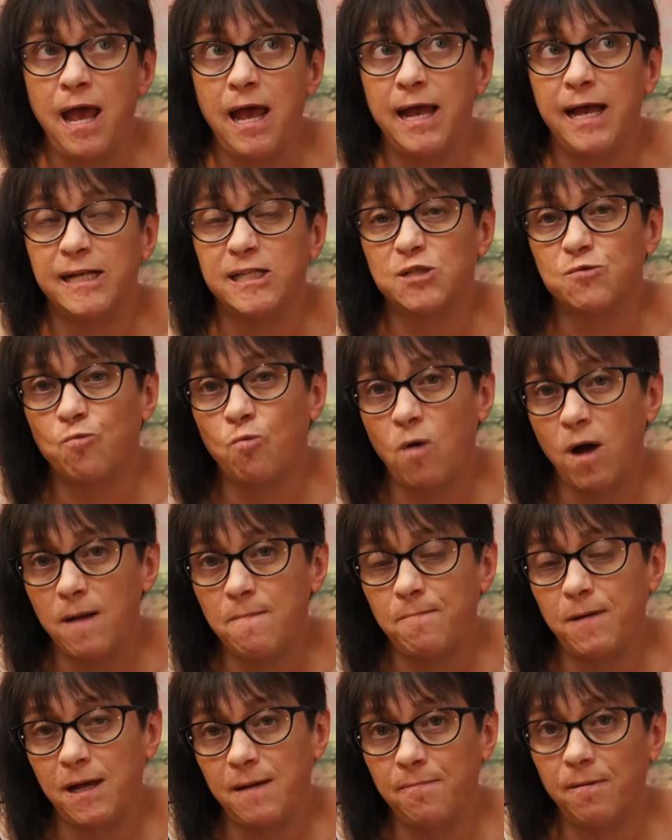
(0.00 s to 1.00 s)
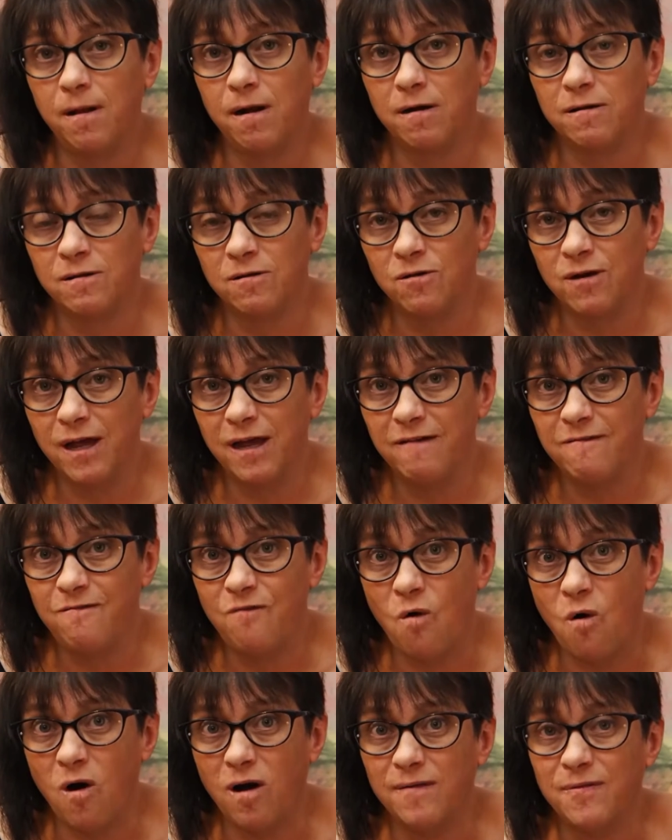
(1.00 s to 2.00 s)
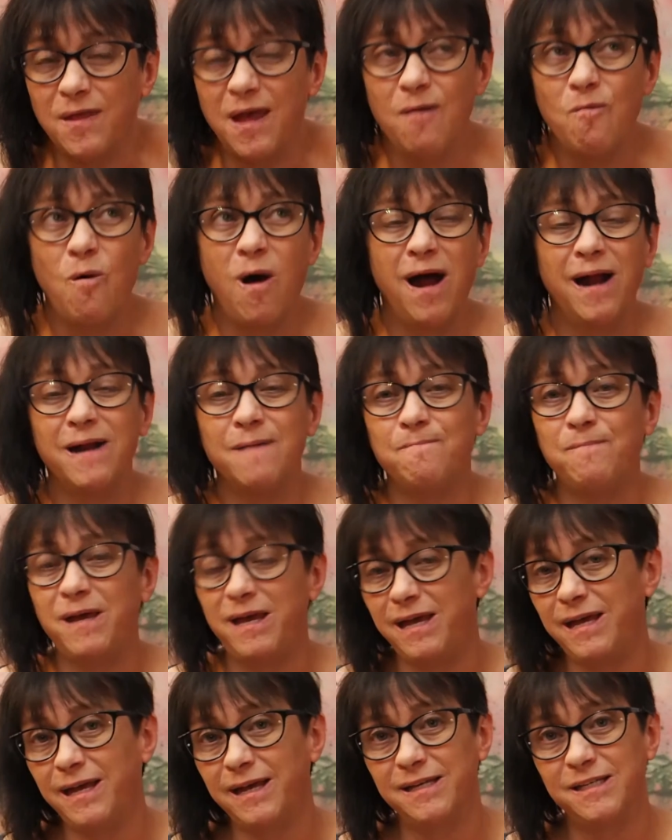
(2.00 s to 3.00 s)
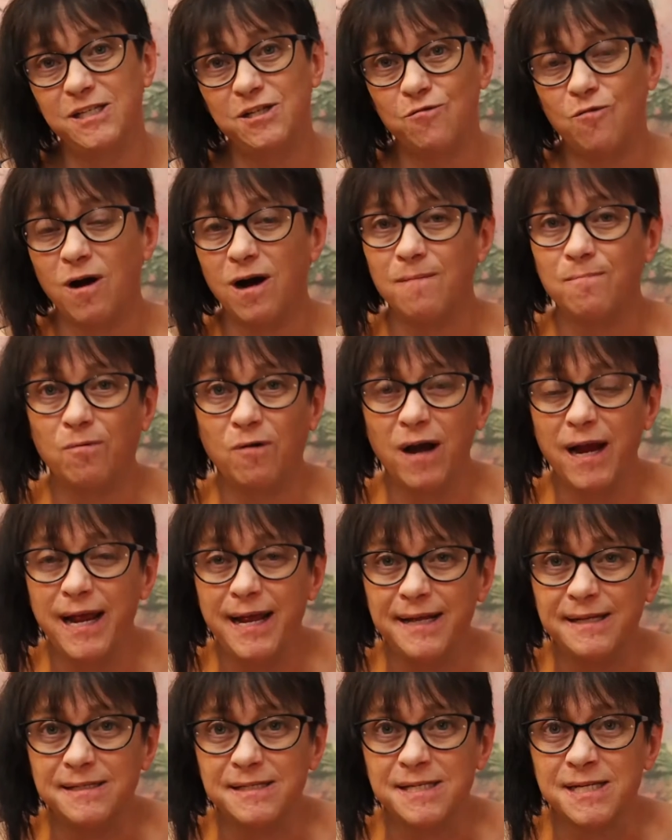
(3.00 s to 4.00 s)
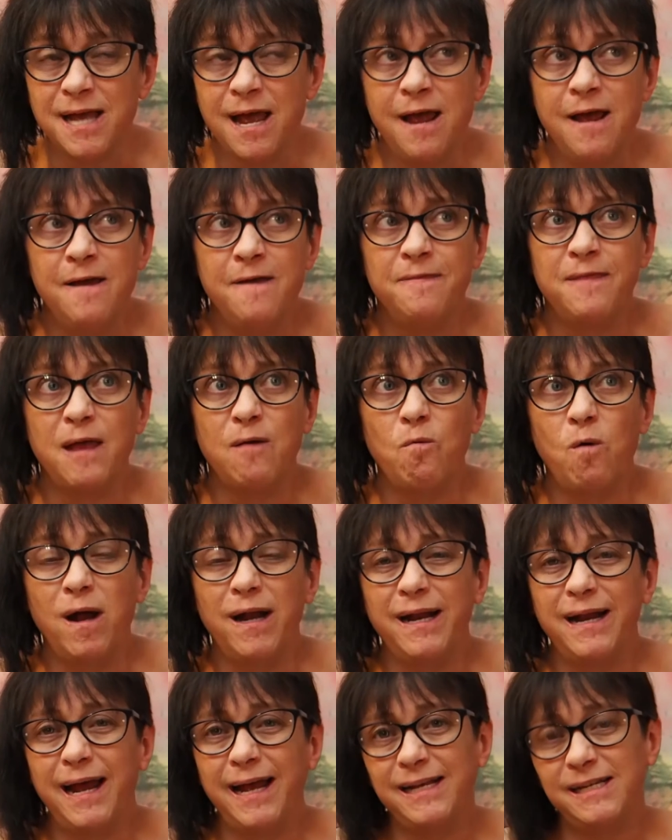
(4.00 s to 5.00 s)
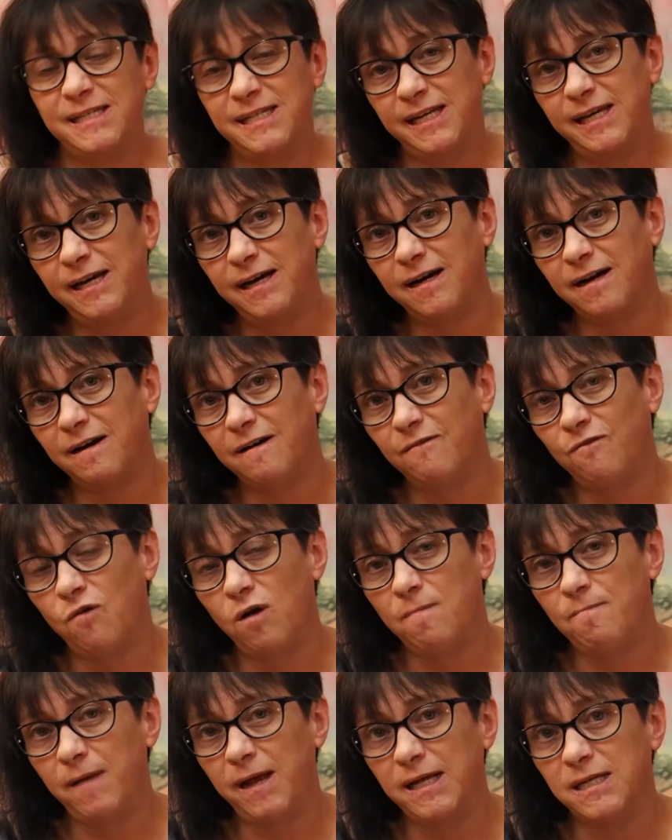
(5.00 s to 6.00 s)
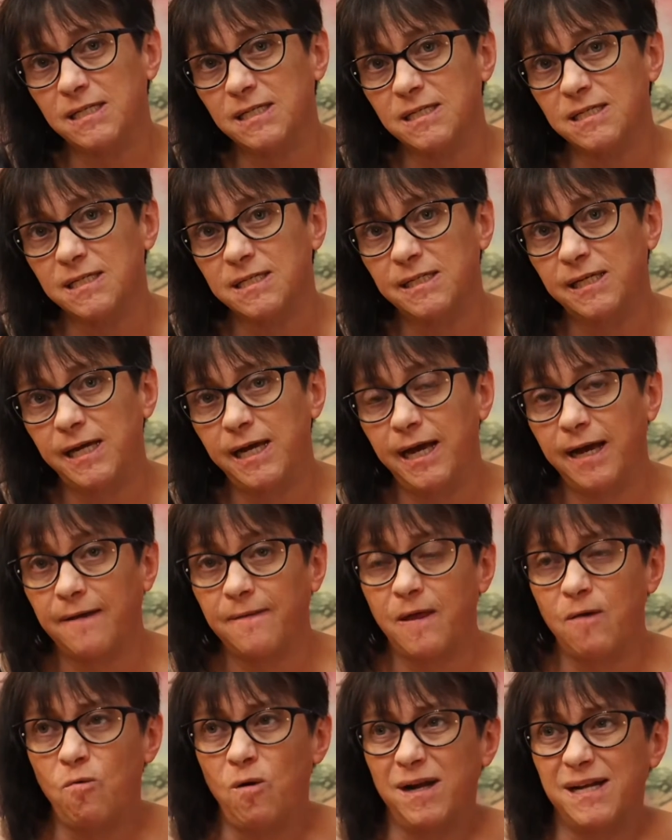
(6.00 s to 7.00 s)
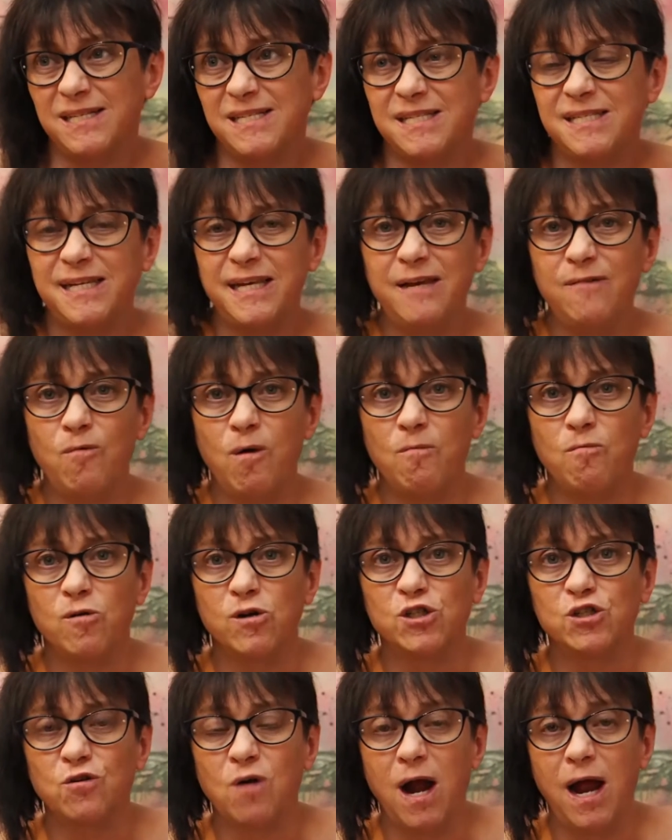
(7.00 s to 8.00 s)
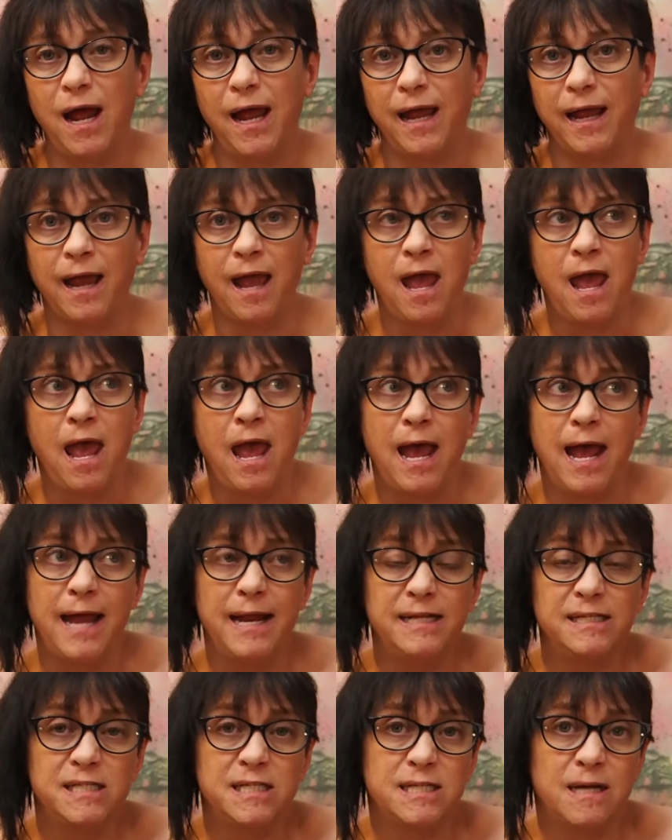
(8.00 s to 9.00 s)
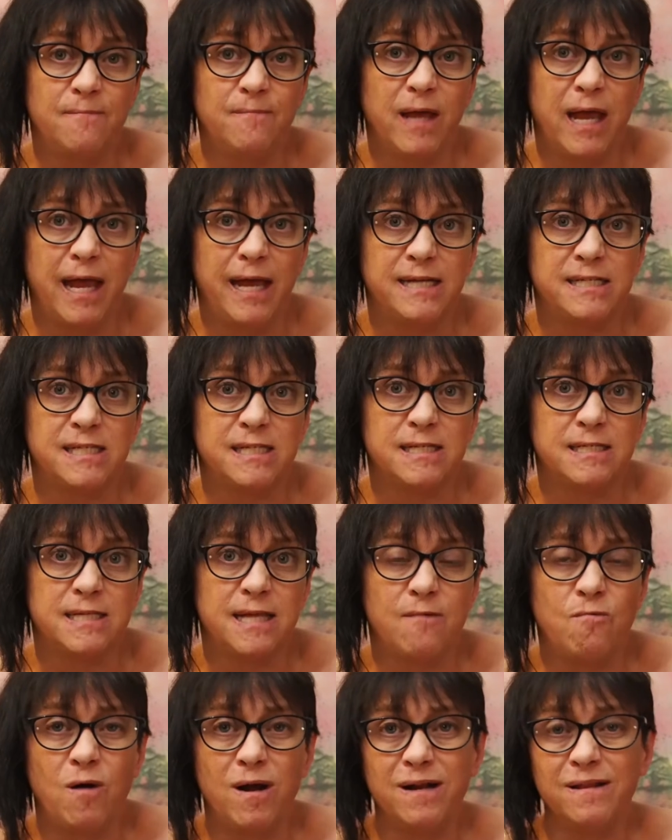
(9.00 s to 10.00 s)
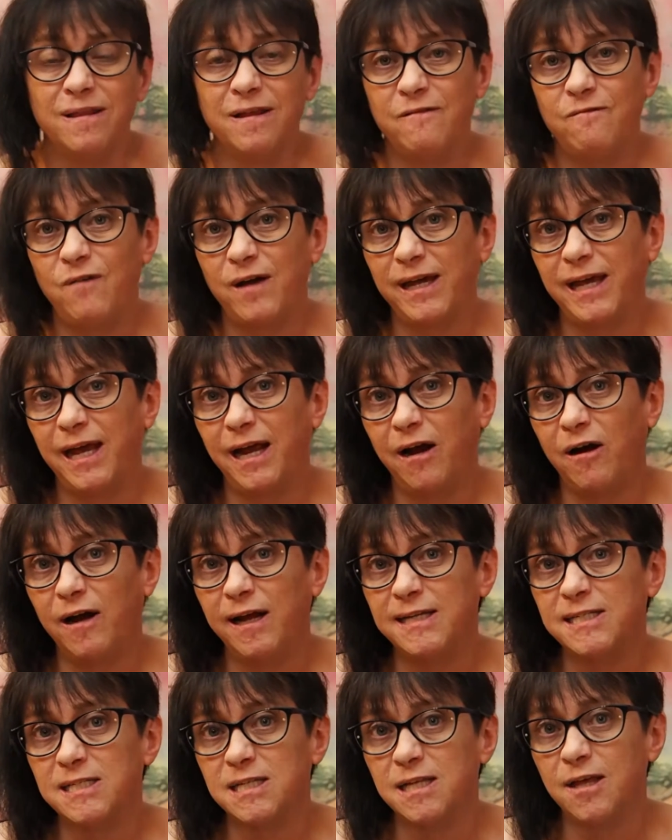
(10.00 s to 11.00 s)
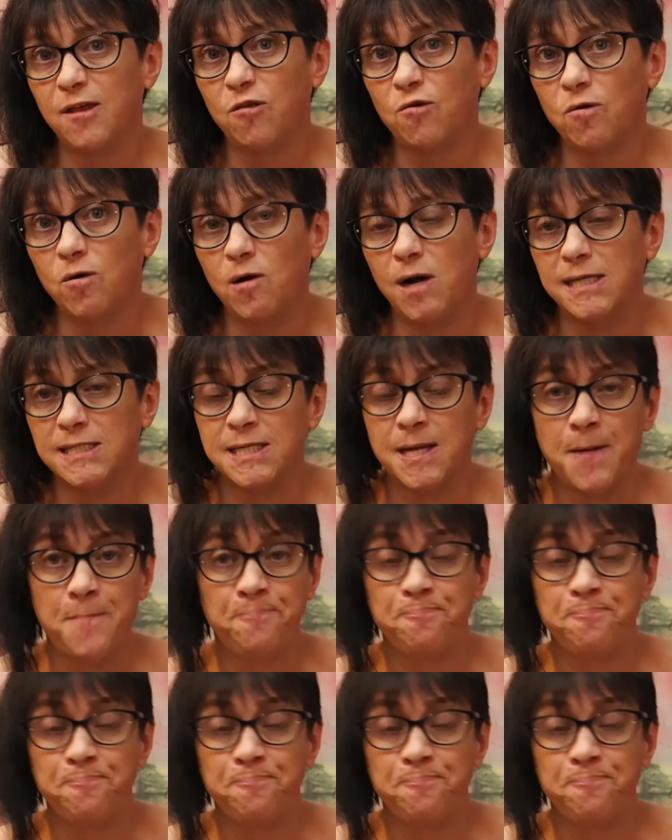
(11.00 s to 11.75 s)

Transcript: It's what people are looking for. They want to peek into our brains. They want an idea of what makes us tick. They want to see what we're trying. And in some cases, they want to live vicariously through us.